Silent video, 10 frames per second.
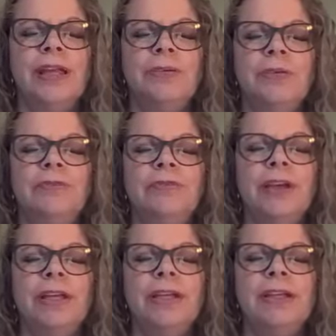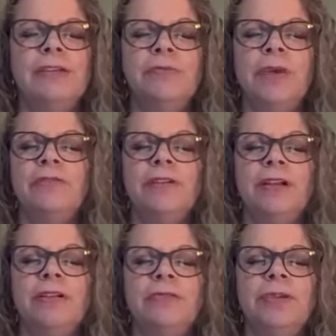And I would invite any of my
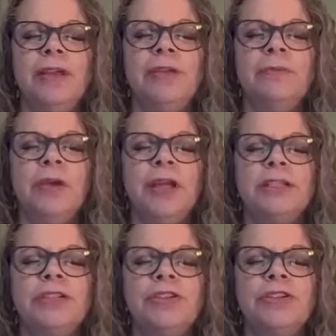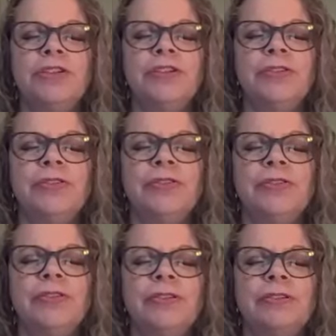fellow Reiki
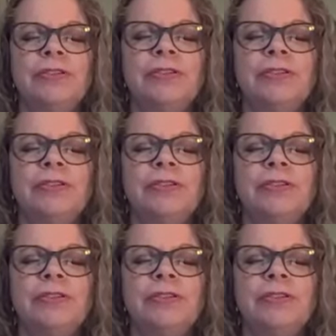practitioners